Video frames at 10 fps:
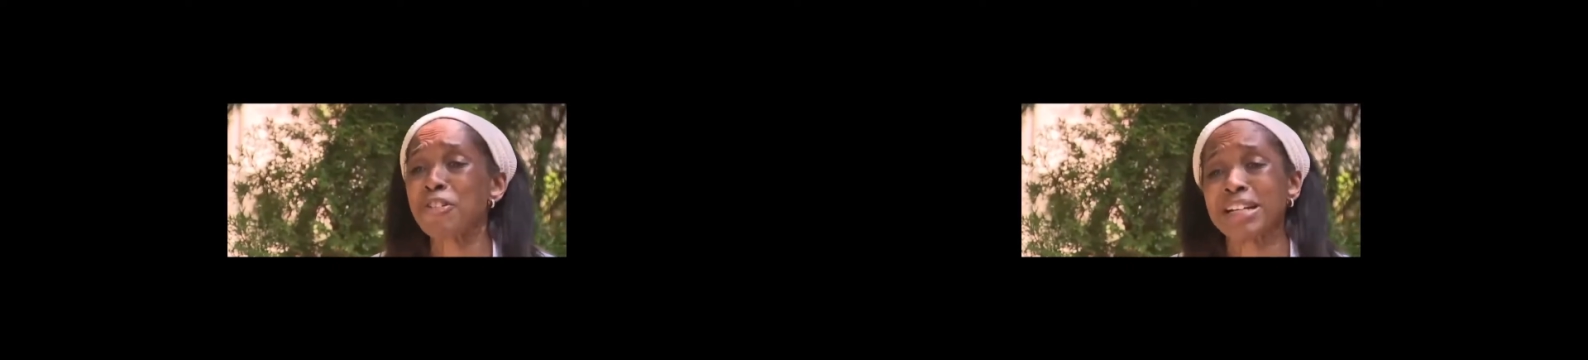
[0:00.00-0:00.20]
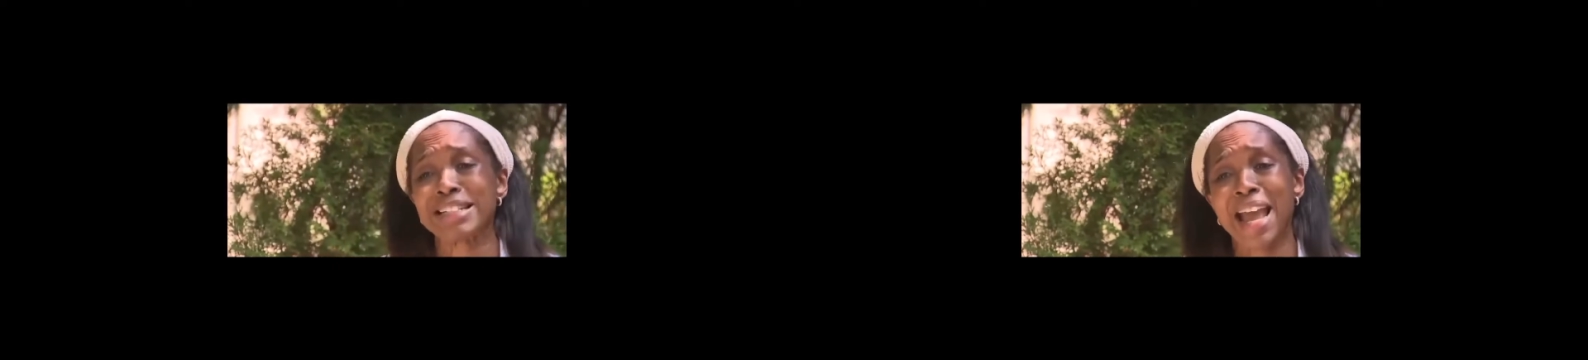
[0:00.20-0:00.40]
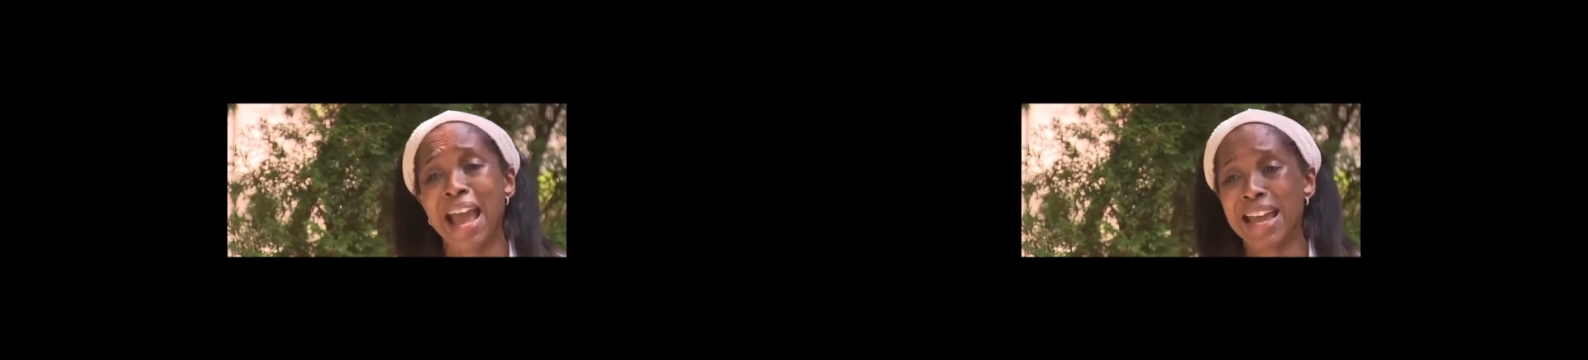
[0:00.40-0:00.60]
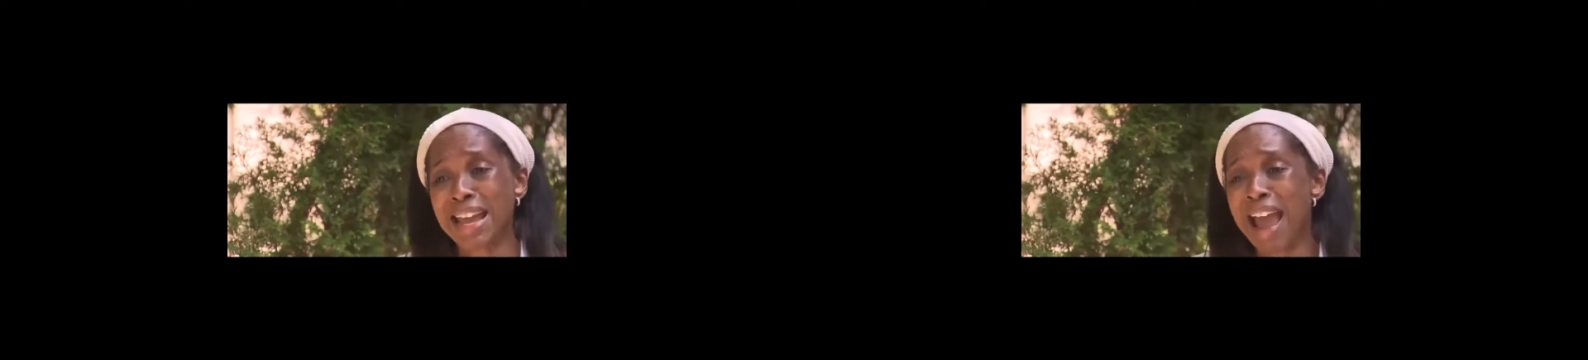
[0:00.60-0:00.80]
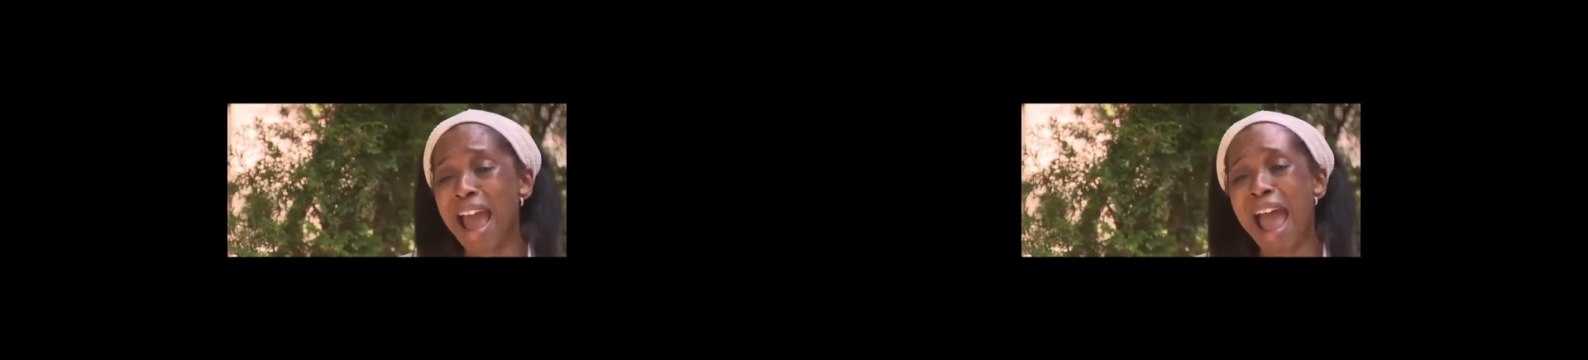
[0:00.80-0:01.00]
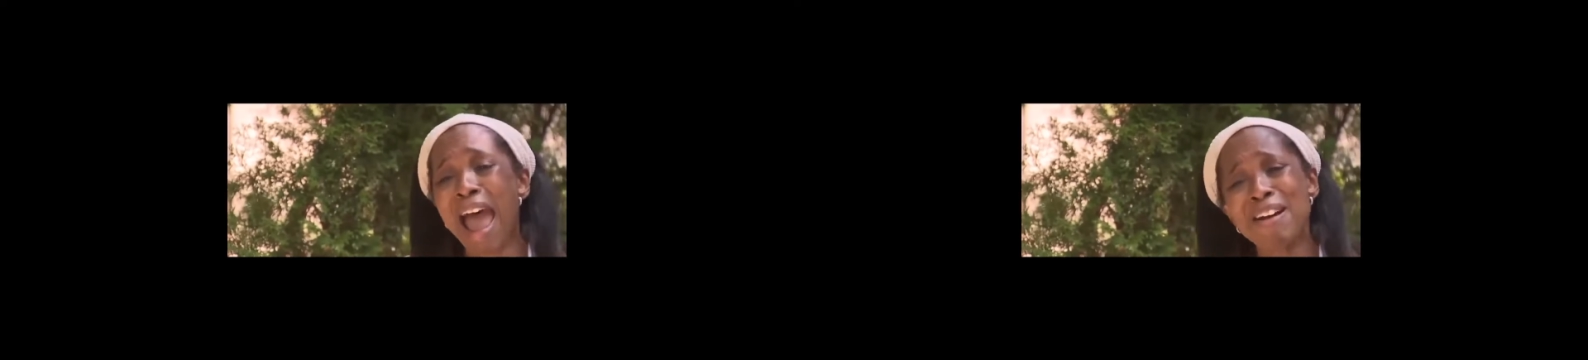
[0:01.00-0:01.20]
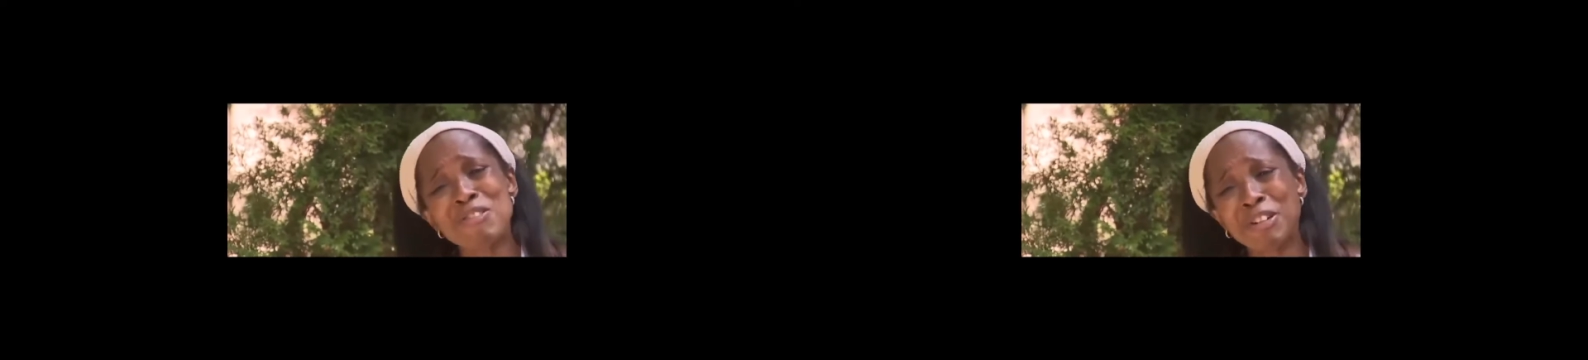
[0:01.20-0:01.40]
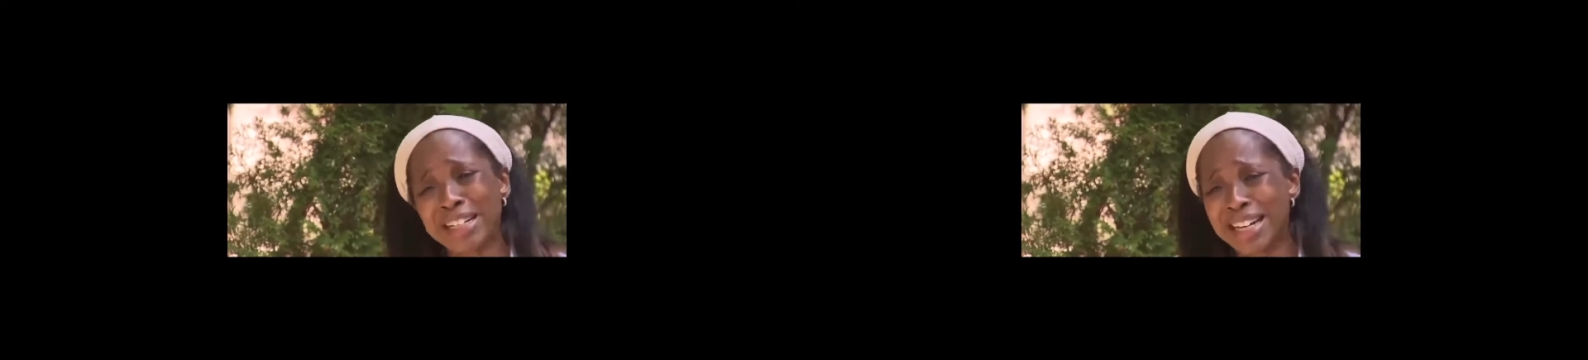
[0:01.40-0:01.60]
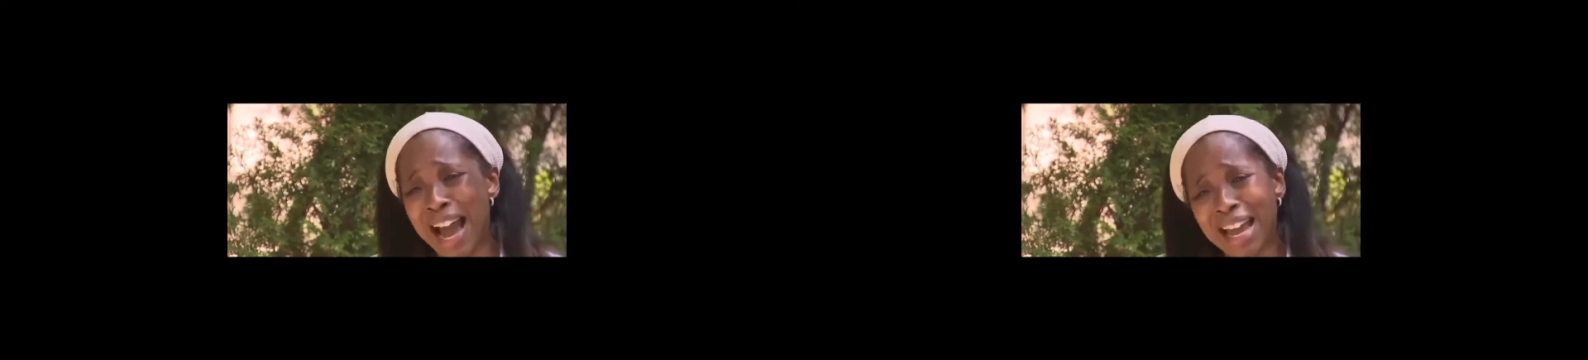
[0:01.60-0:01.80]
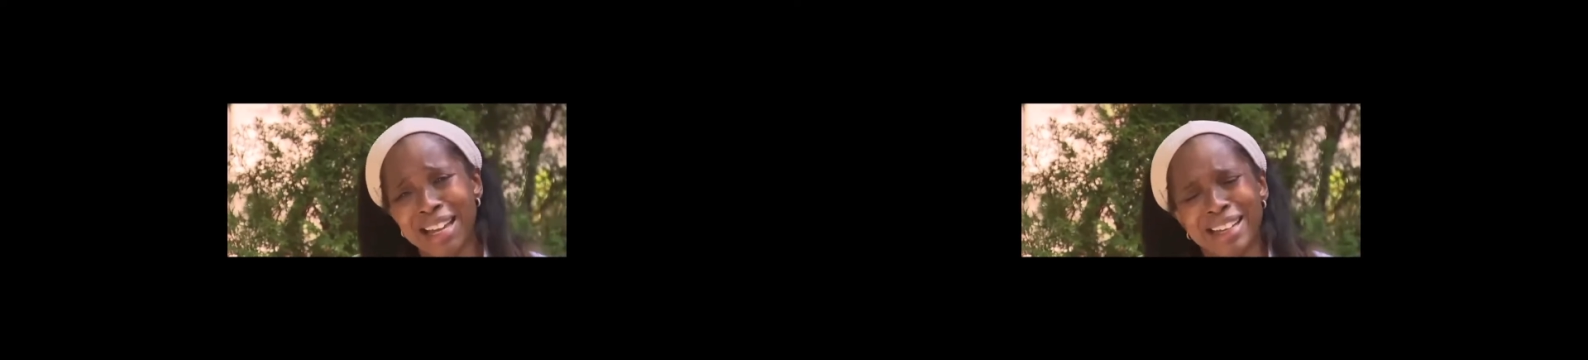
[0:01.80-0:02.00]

day, every night.